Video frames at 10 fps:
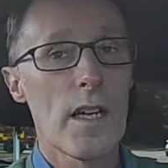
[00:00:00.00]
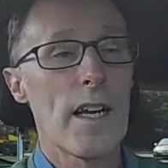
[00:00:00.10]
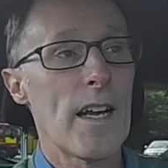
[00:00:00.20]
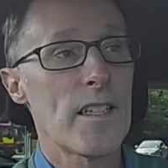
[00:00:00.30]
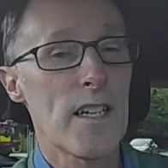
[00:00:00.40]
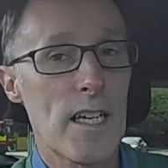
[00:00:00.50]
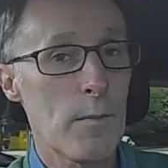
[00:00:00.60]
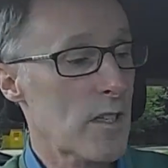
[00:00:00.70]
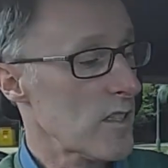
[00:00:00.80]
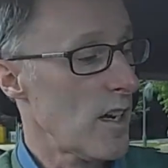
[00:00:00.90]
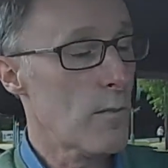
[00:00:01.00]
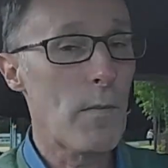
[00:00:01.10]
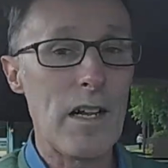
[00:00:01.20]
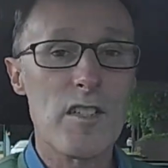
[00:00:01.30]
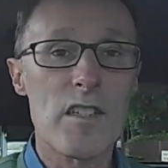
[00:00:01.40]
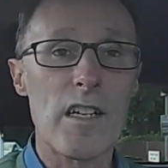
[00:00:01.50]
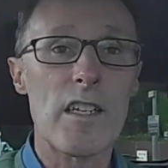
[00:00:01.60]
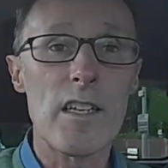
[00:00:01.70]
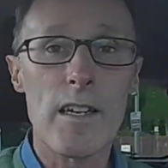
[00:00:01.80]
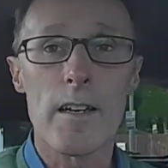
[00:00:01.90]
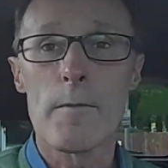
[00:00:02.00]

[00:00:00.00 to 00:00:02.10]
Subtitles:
and taking my time back to second gear.